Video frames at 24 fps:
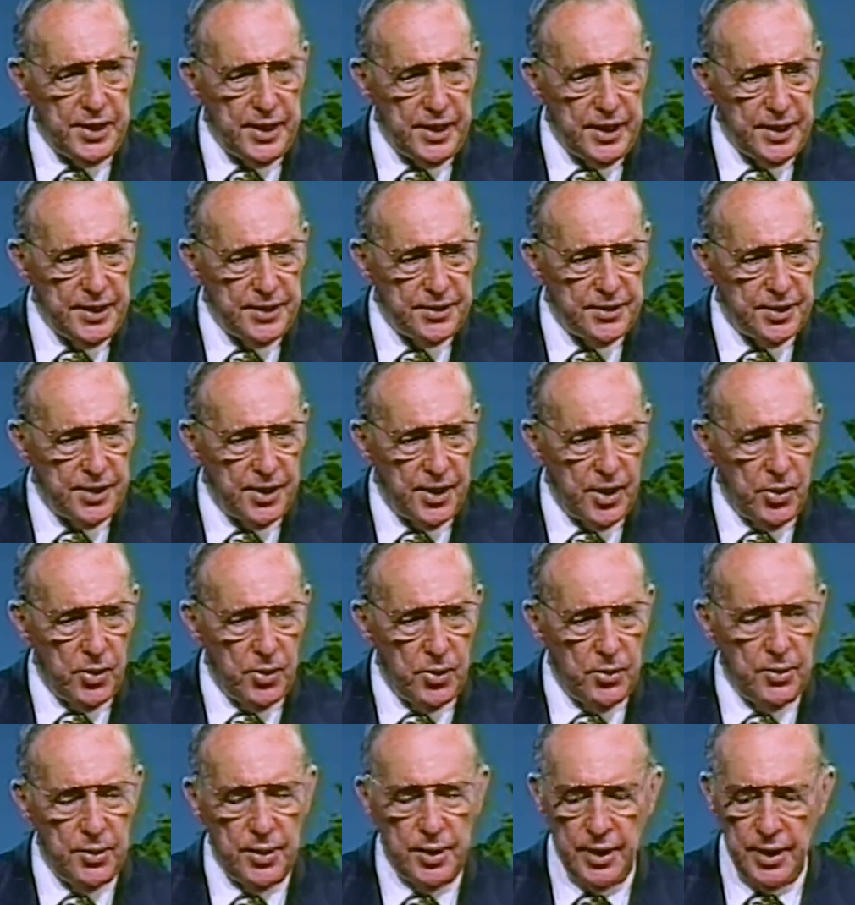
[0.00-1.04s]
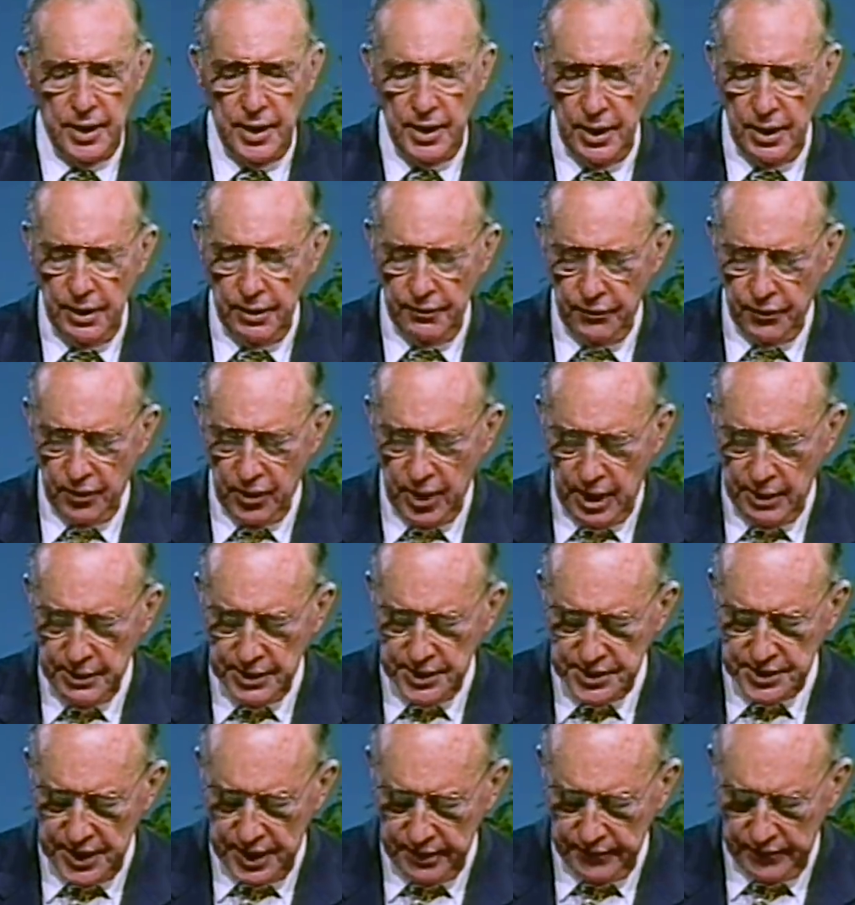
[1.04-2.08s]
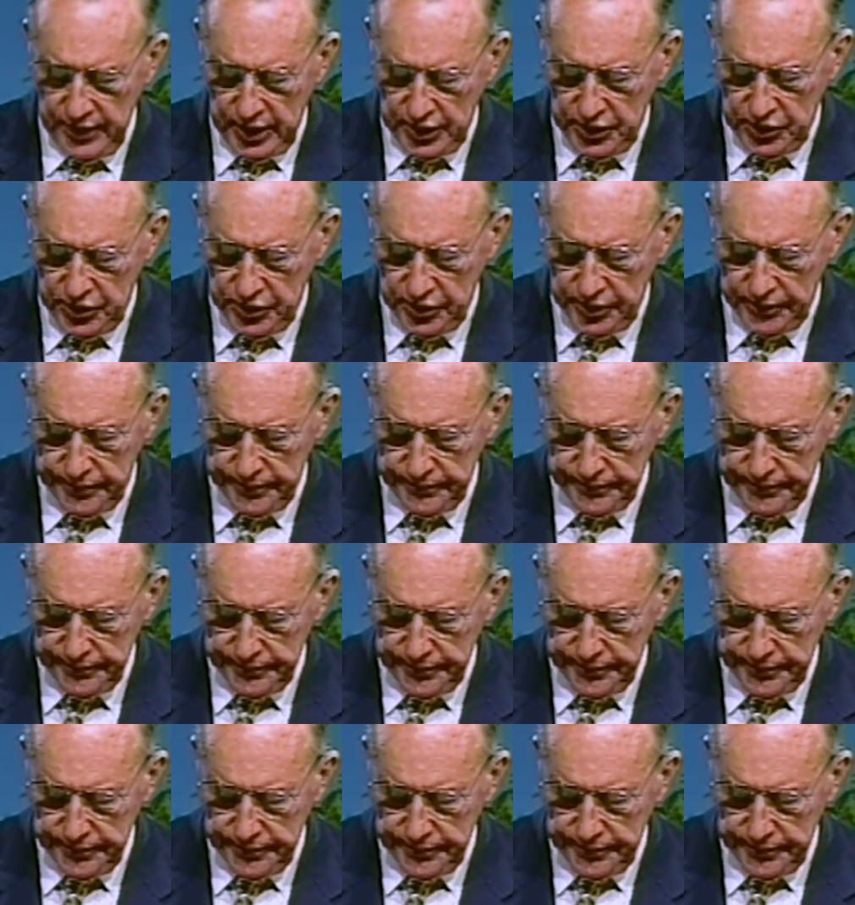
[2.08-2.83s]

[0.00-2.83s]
need to know for our salvation.